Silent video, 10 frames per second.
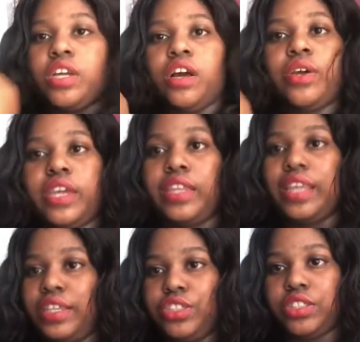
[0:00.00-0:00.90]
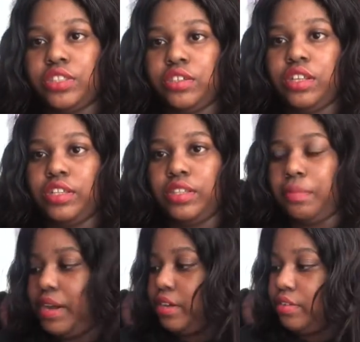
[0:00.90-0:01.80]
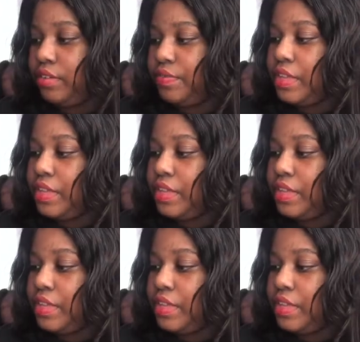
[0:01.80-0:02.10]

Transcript: Okay, that's just the color in the background.